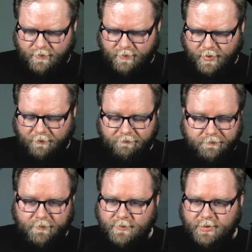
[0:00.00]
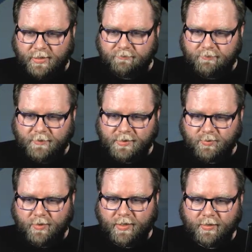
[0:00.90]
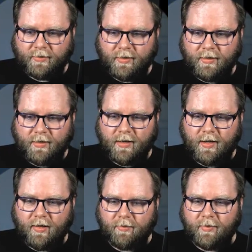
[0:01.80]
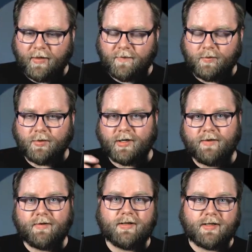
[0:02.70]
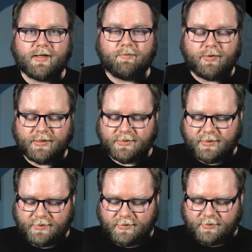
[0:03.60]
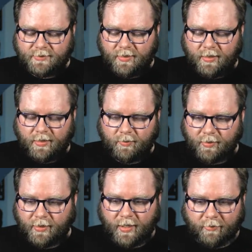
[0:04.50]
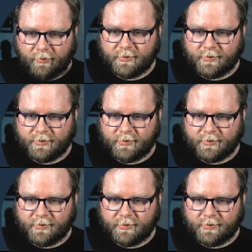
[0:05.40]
Okay, so yeah, that's working. If you want to give anything implicit, you want to enable,